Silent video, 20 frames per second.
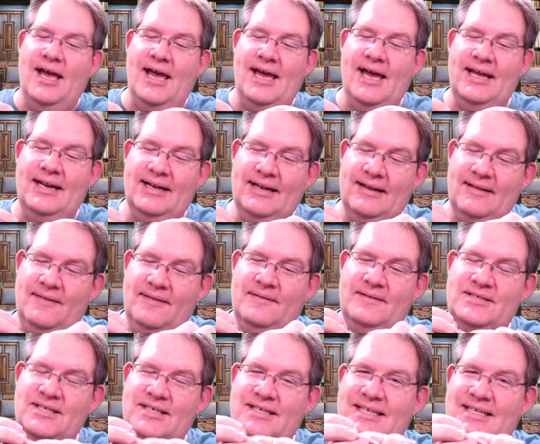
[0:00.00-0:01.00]
and
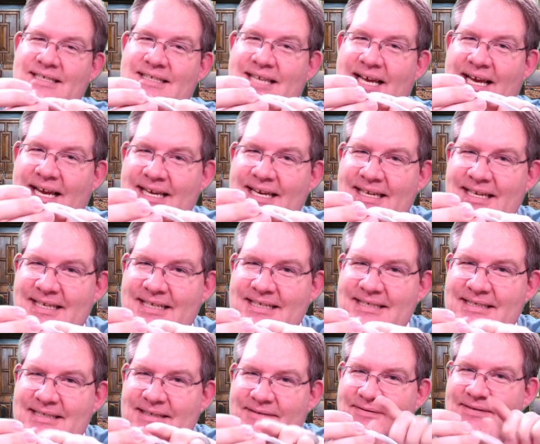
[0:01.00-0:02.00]
the
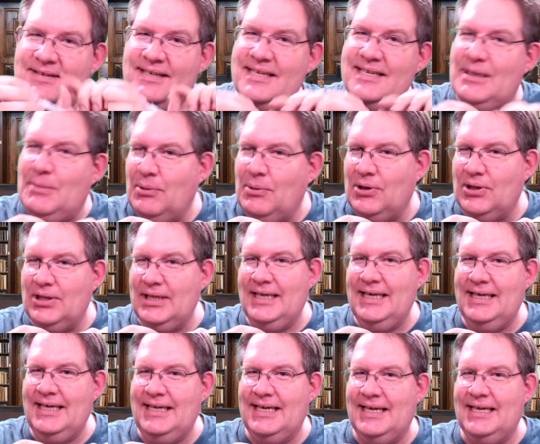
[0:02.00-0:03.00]
tiniest of nibble
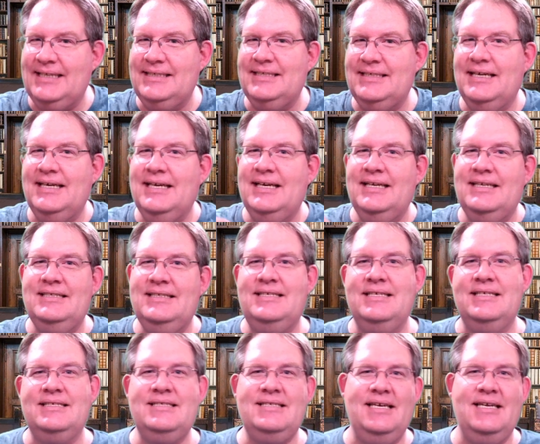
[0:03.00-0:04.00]
in it
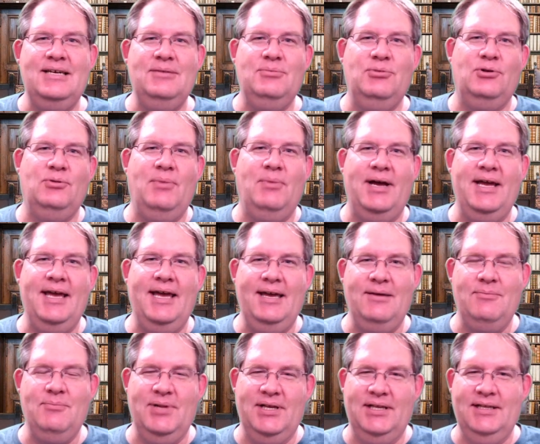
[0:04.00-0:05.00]
disable my
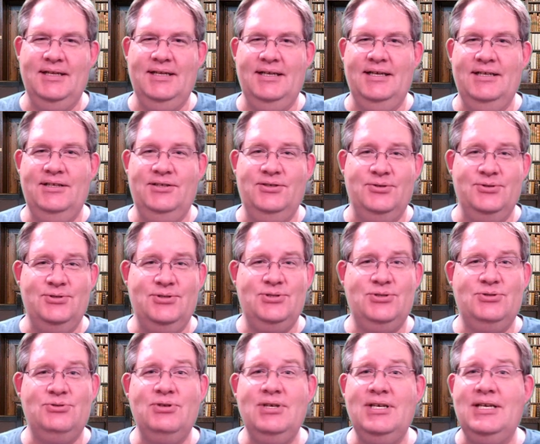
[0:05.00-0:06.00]
ability to
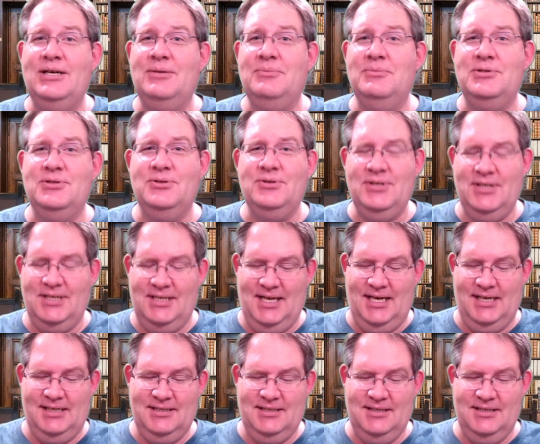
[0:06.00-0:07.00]
stream, to
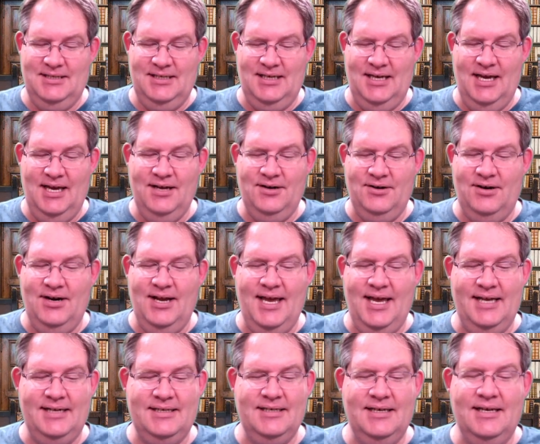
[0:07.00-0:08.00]
connect to the
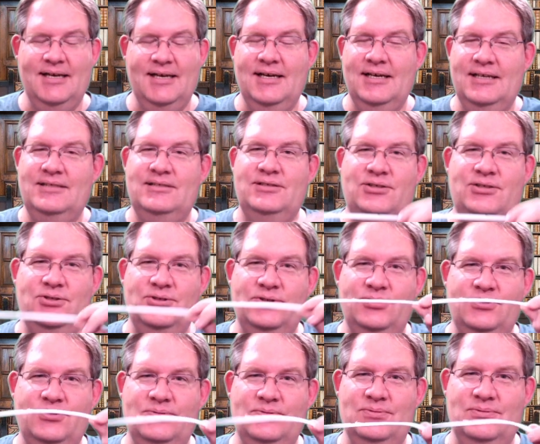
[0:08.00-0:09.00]
internet,
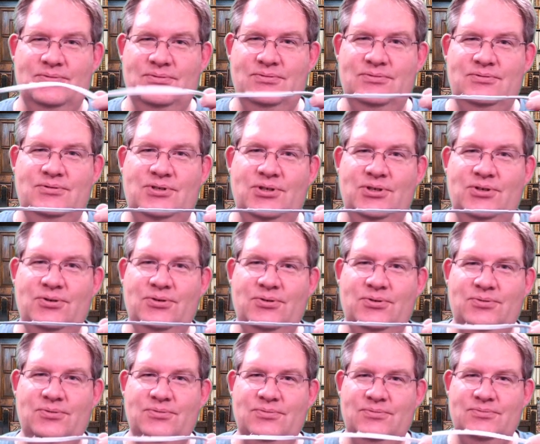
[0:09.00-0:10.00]
to
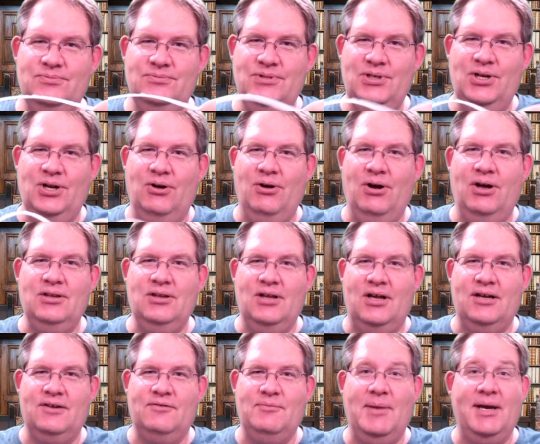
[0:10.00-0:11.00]
do, you know, a
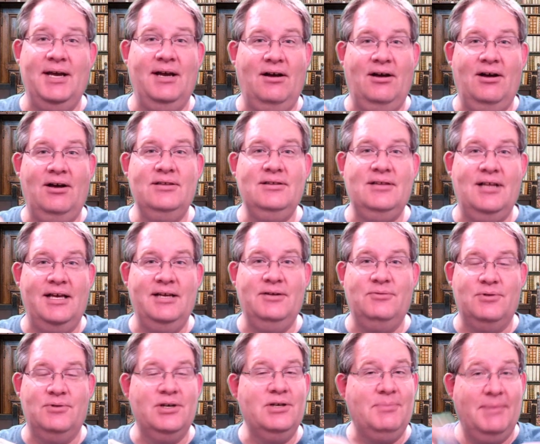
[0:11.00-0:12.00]
lot of my
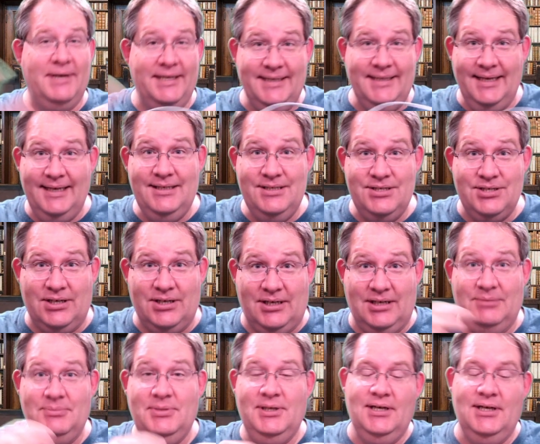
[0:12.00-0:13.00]
online work, my day
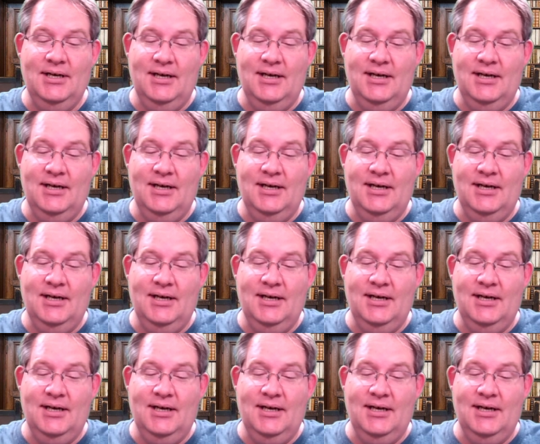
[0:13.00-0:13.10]
job.